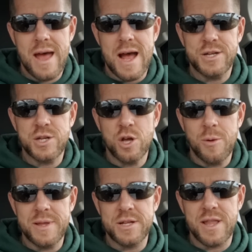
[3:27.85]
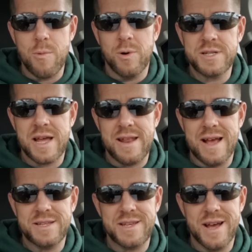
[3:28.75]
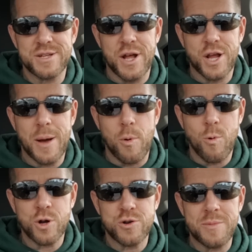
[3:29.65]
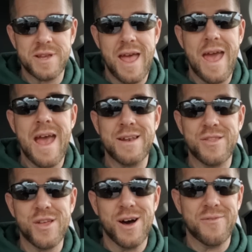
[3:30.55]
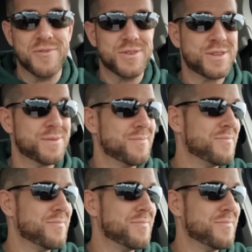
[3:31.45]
and she told me that they once had SEX on a couple work trips and in the office.